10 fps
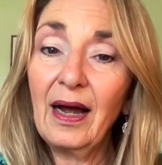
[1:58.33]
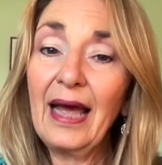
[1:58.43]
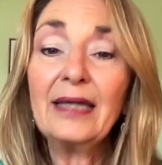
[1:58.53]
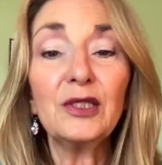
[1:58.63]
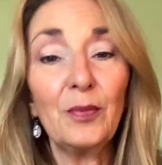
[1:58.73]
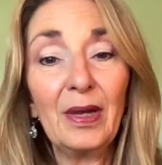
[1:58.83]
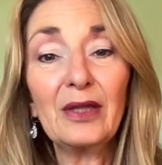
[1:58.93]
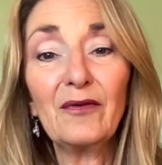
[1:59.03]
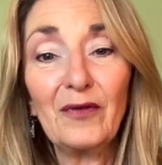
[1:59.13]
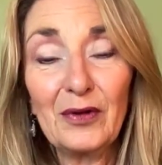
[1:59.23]
and to
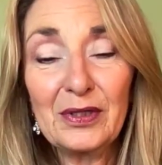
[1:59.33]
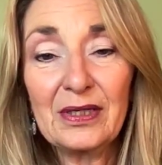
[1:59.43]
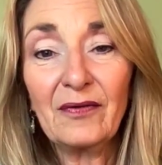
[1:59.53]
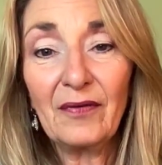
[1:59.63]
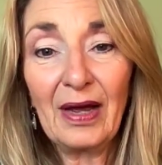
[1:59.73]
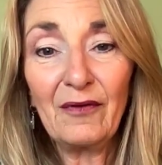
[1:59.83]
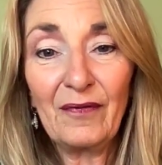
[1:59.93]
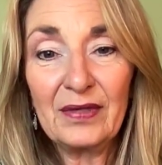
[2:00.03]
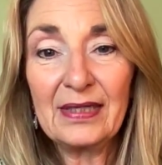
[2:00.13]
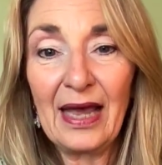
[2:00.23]
make the first 5
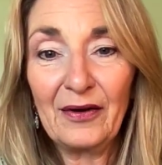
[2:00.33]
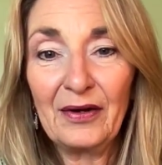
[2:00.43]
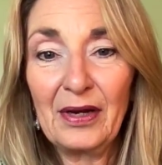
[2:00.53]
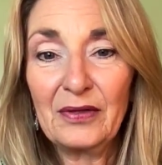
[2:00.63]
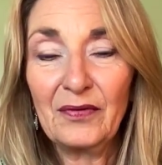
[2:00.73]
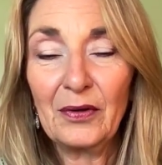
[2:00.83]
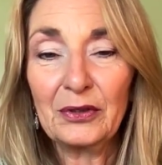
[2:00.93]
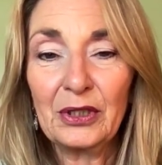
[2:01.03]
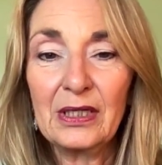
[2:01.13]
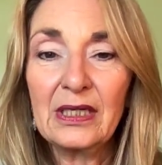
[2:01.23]
Saturday
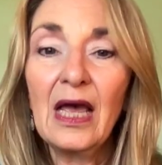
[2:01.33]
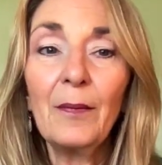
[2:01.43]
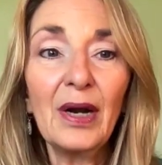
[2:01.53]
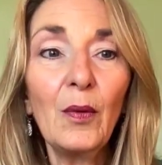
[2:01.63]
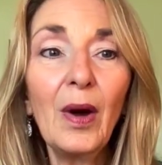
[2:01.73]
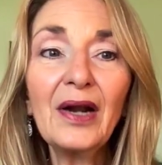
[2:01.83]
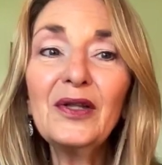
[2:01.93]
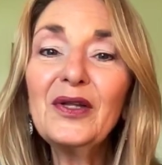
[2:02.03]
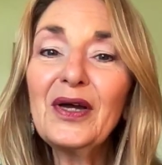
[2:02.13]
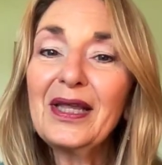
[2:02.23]
devotions. But I want to
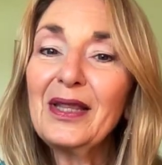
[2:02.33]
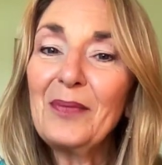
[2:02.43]
look at the